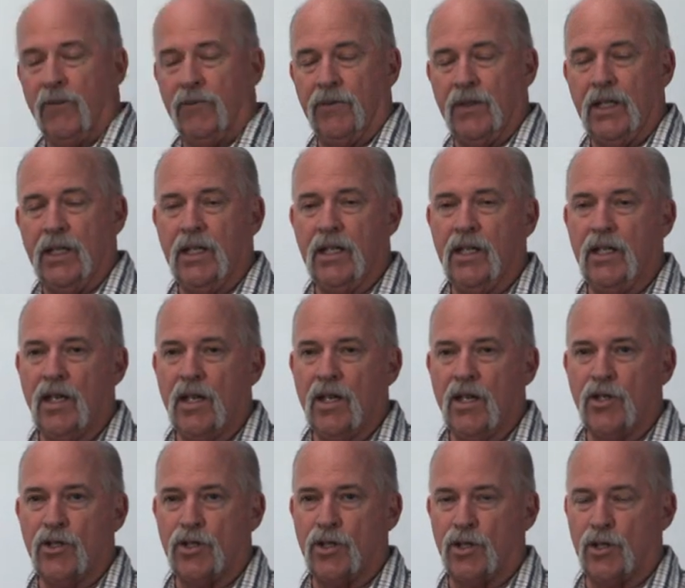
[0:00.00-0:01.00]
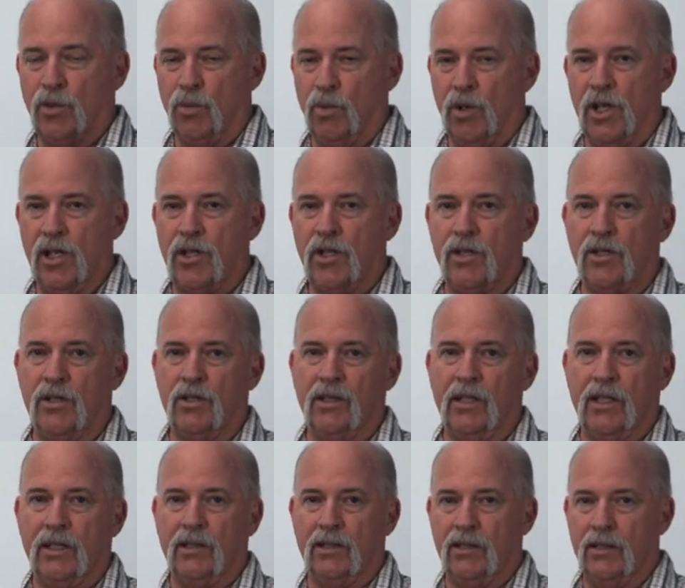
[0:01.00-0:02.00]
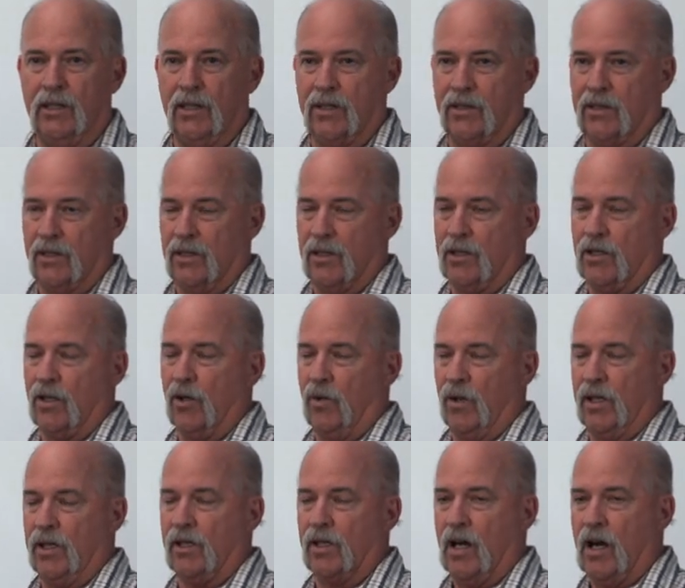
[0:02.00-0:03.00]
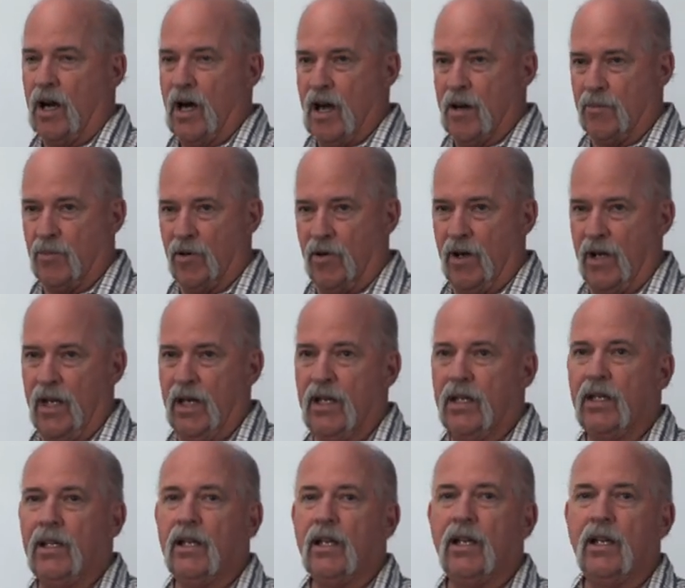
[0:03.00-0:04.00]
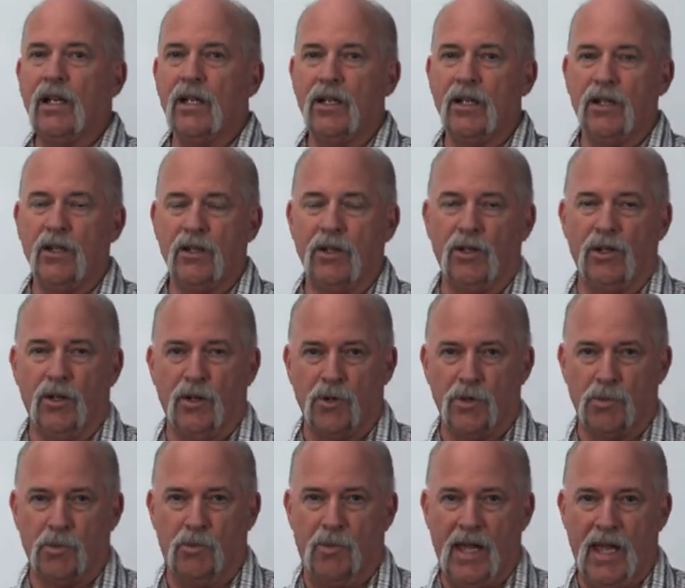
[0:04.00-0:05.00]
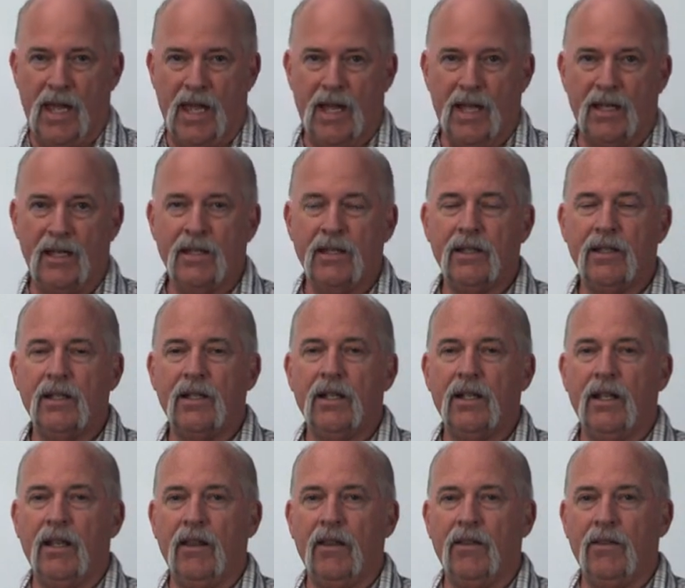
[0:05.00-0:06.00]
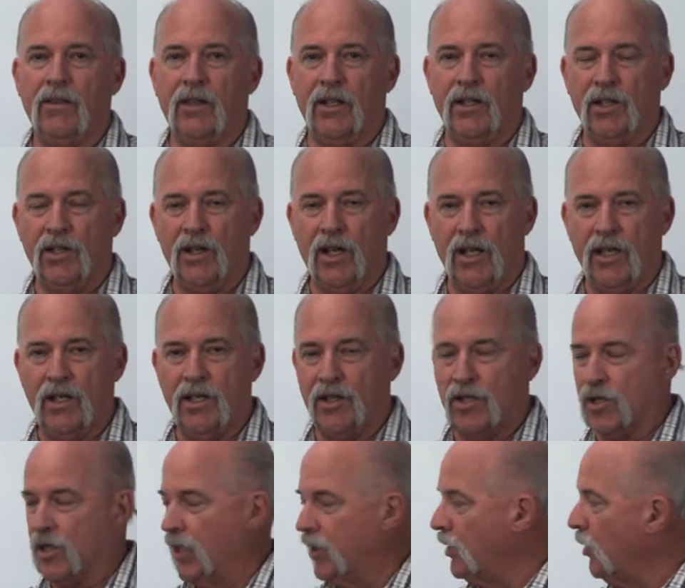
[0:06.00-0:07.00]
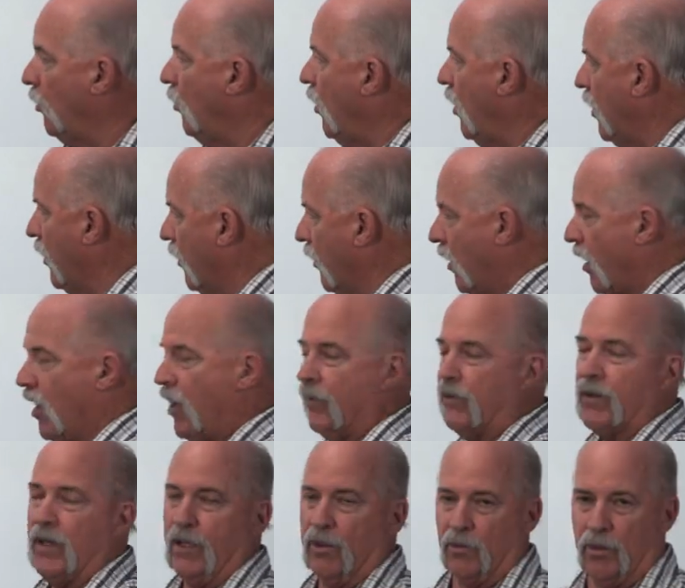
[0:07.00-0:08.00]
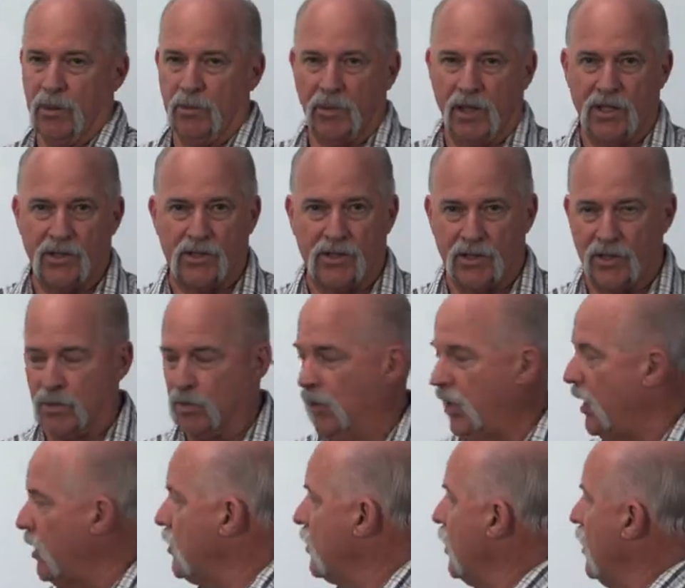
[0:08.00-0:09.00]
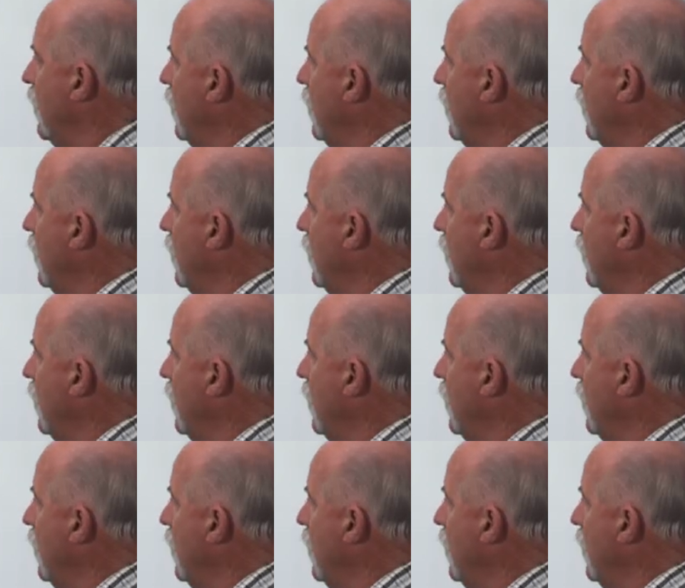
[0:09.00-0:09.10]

the switch that this is going to operate goes bad, then you need to shut the water off and replace the switch.